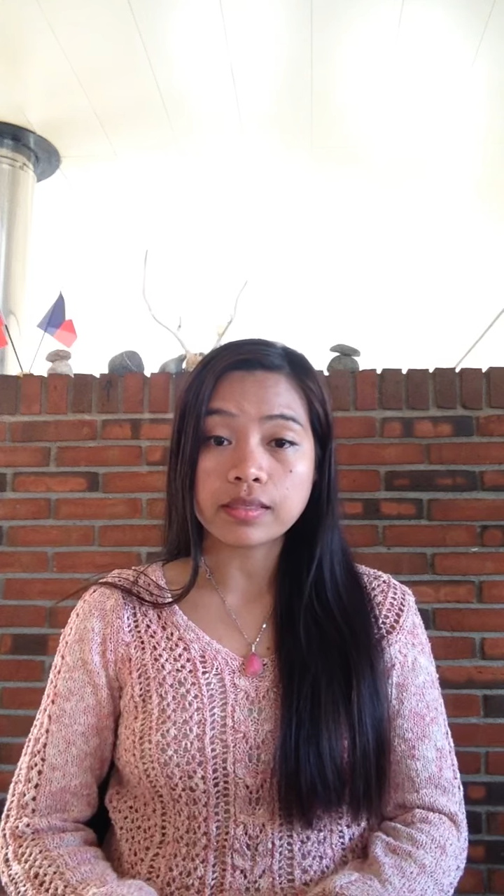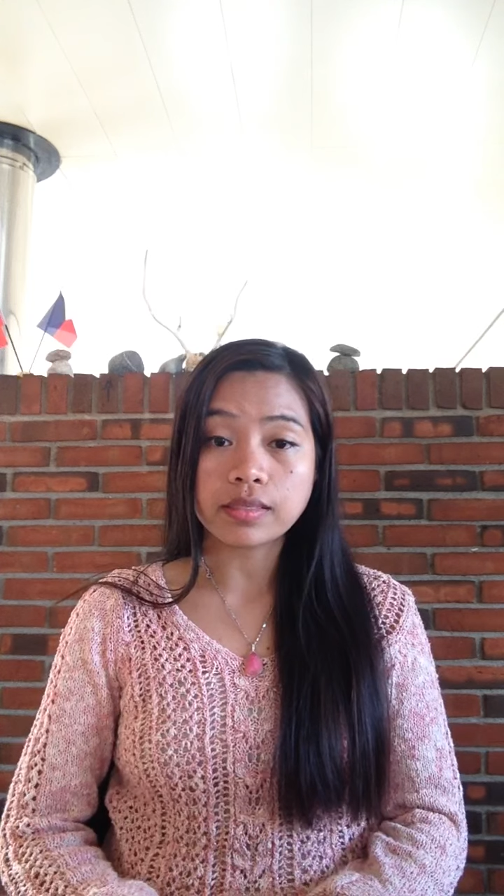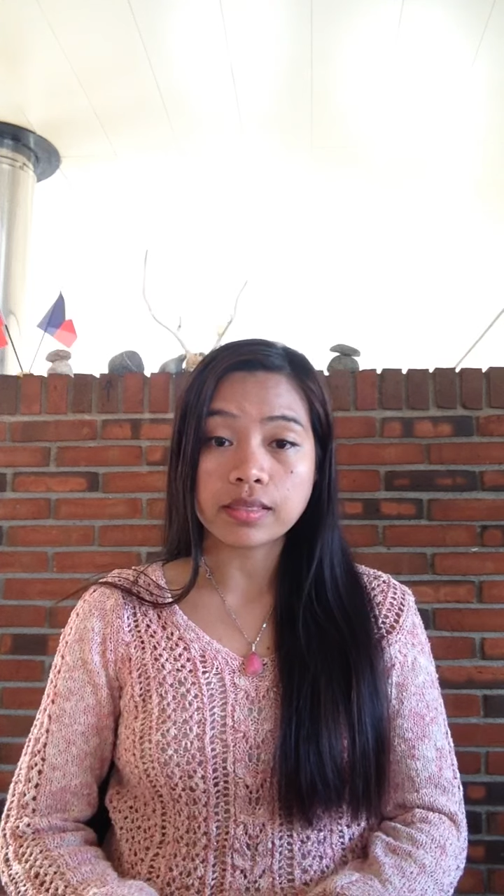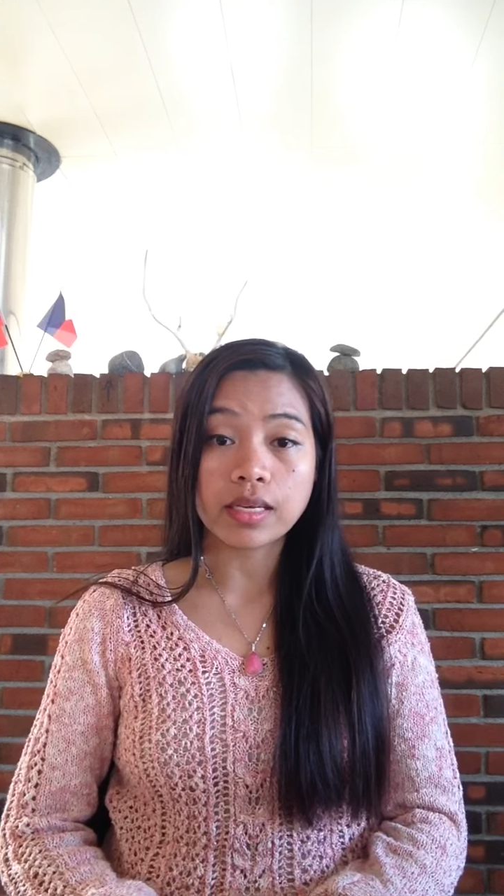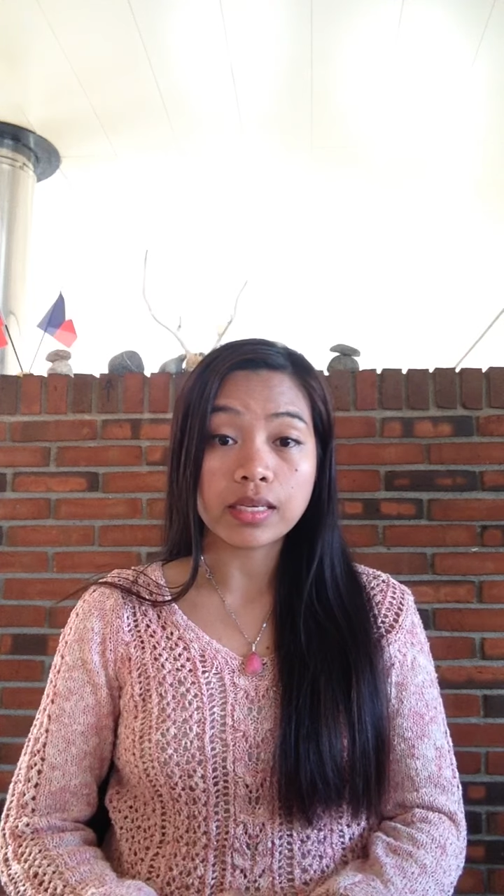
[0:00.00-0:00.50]
they
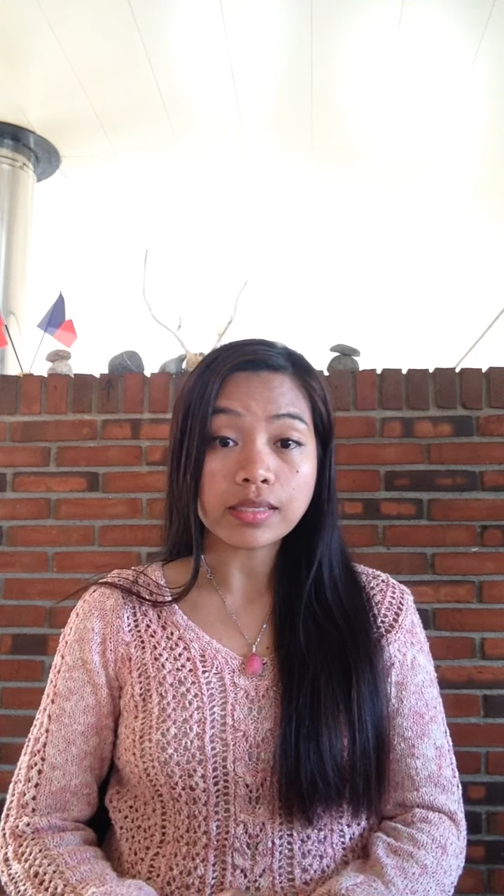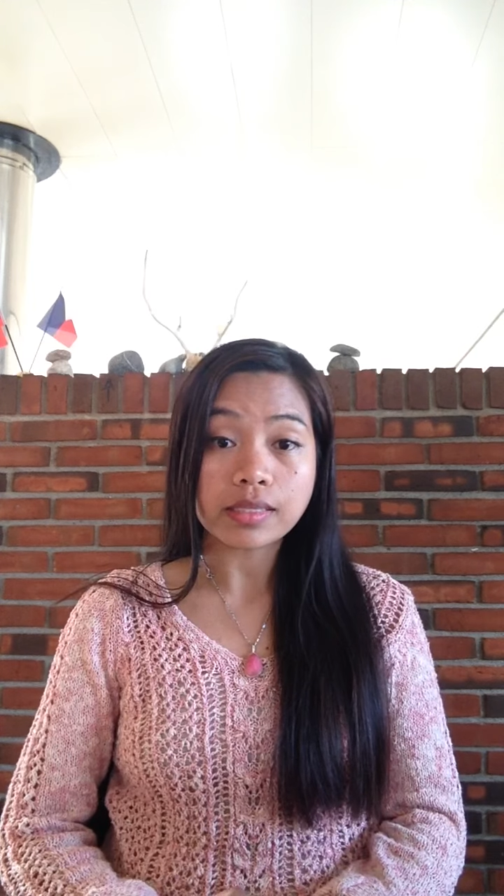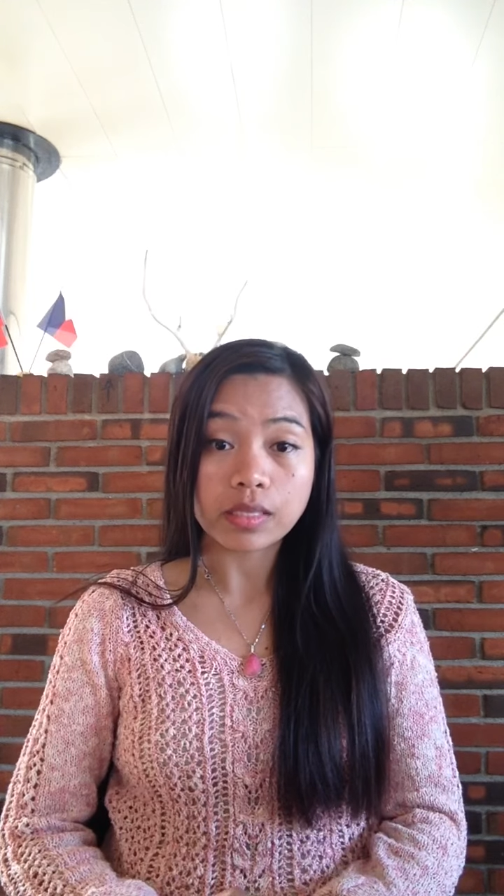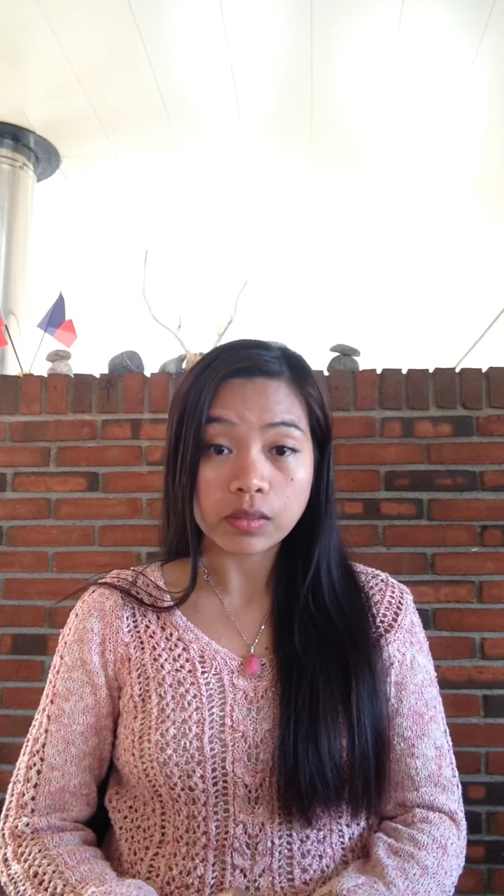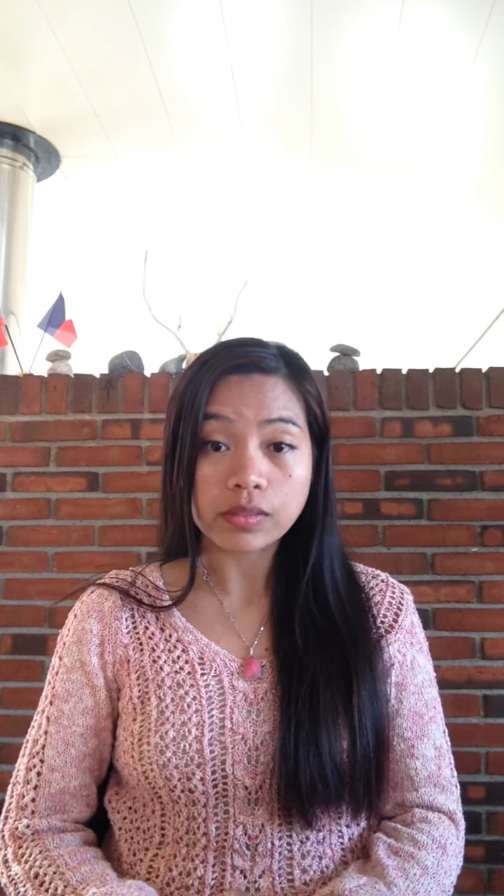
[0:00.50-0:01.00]
say
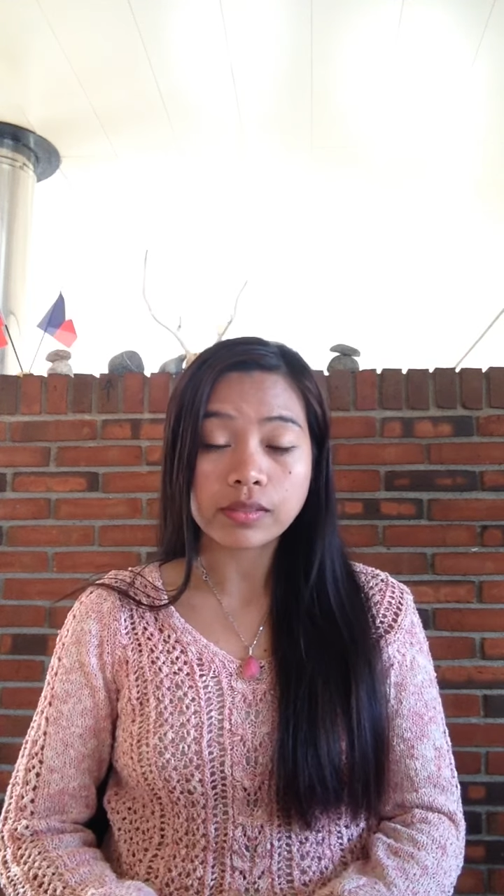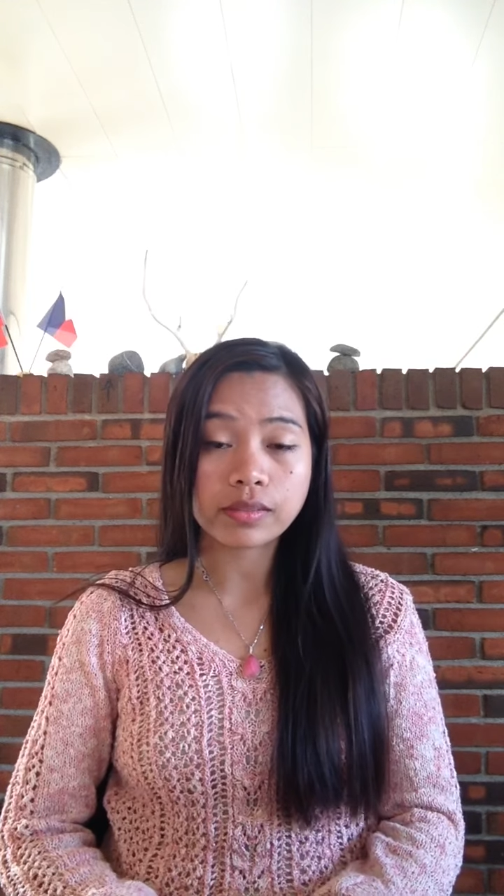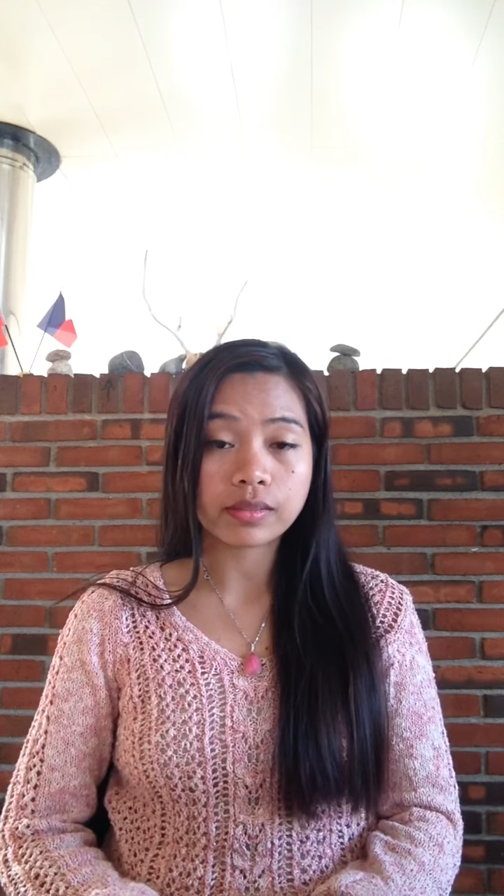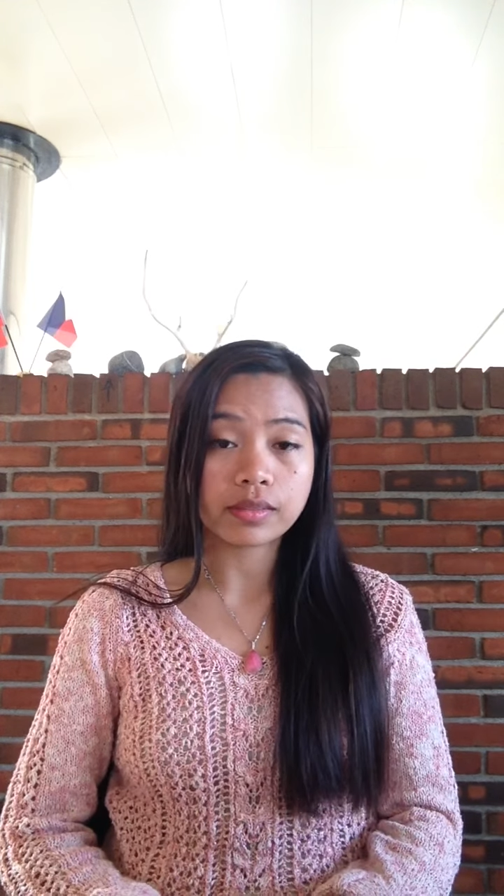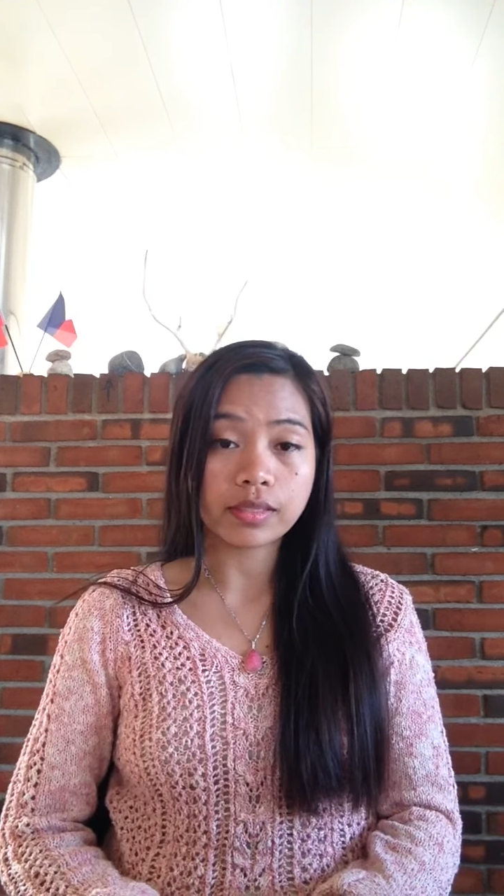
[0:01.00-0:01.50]
Elisilu.
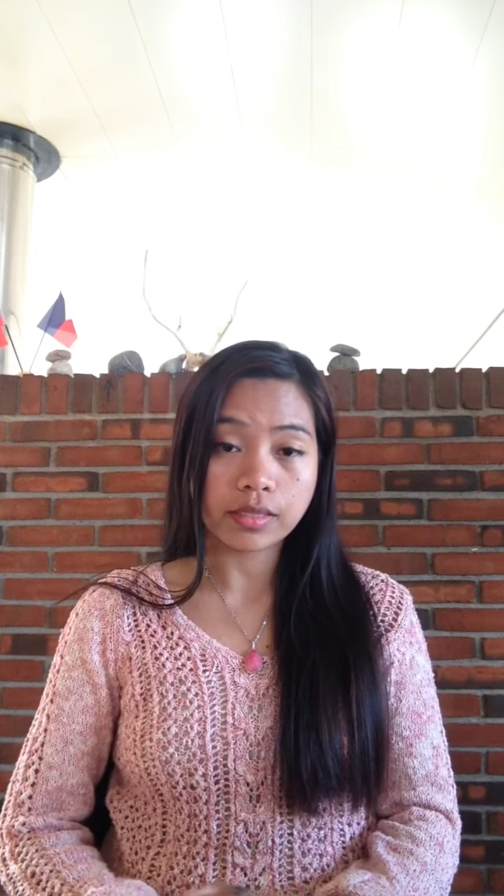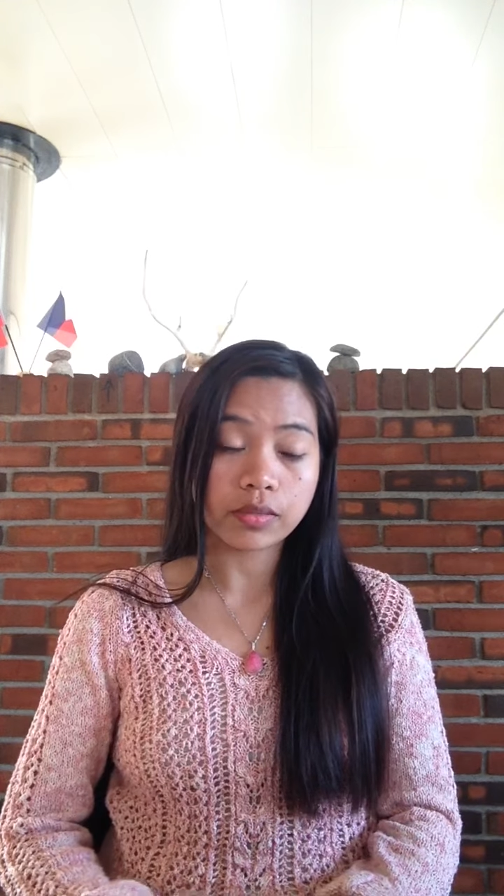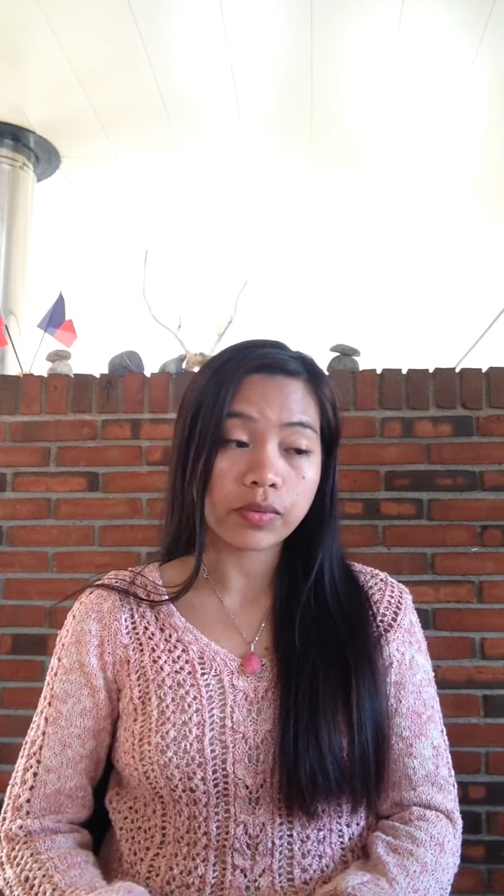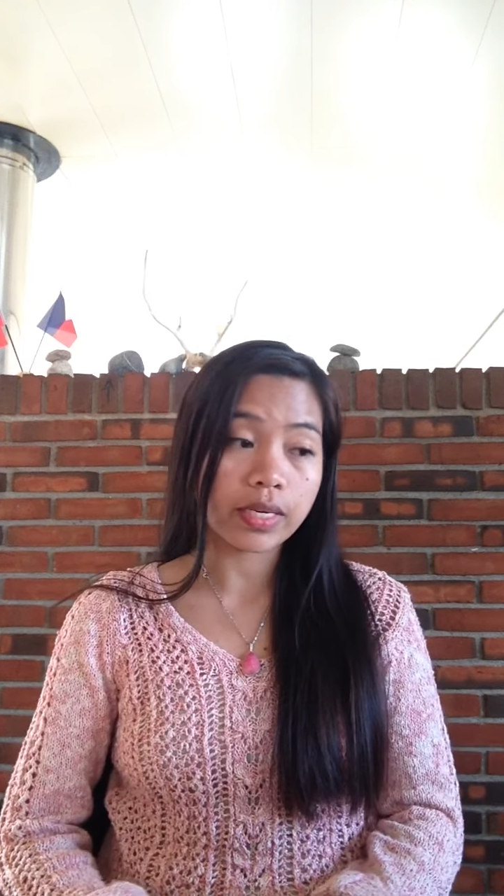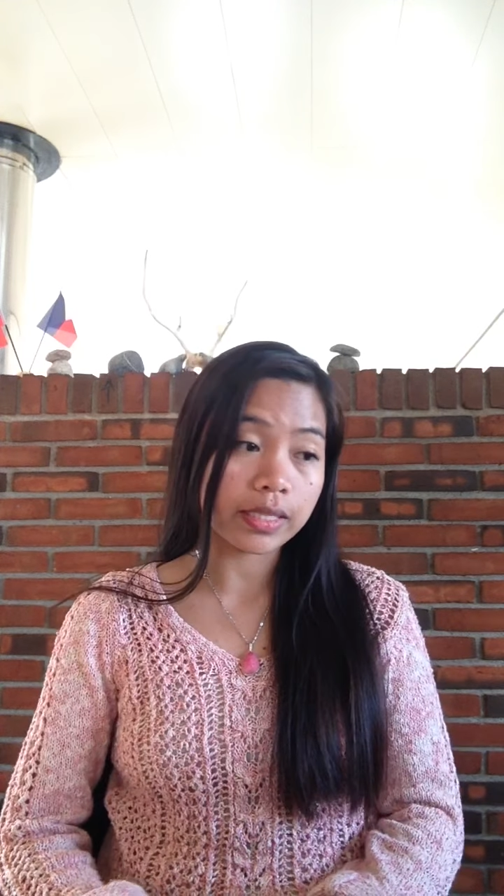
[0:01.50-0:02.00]
That's
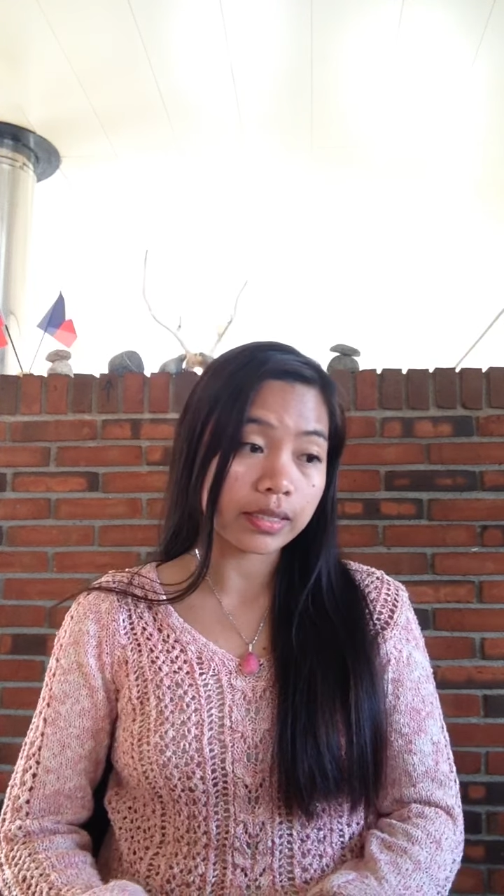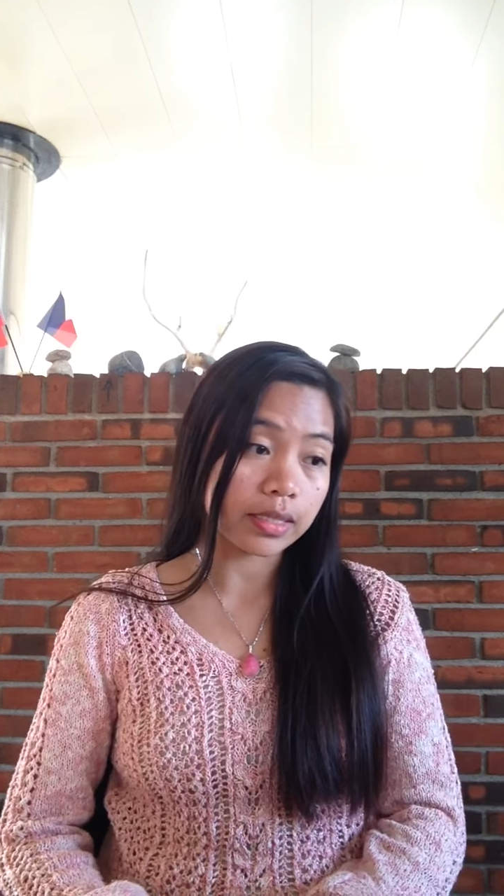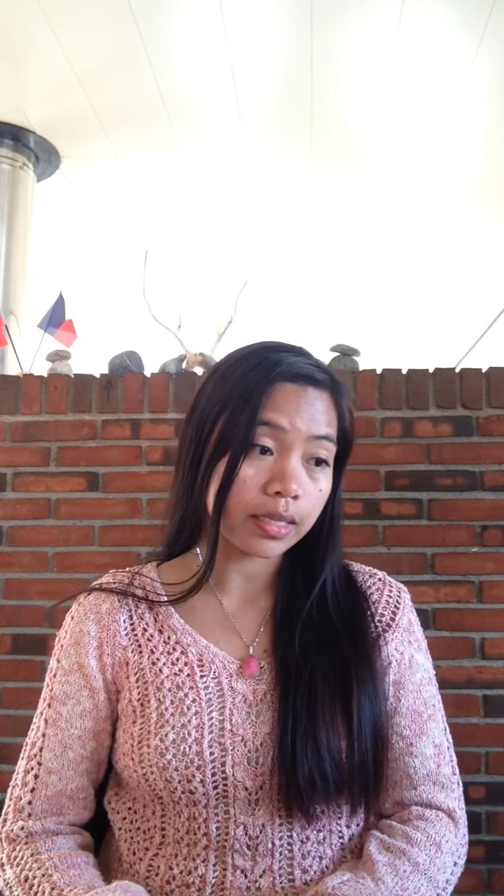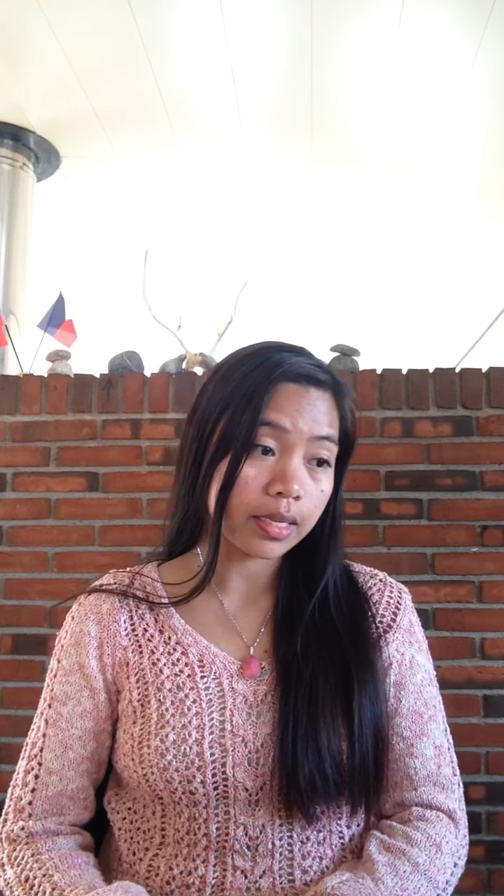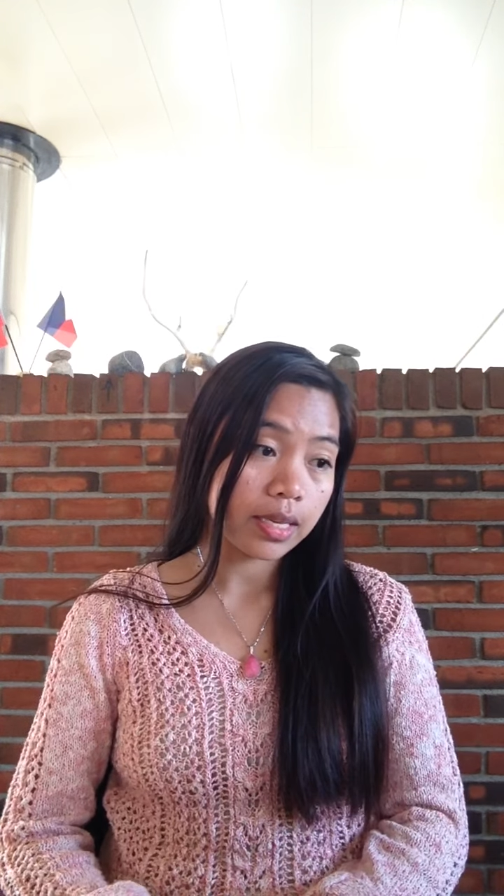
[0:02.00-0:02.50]
in Greenlandic.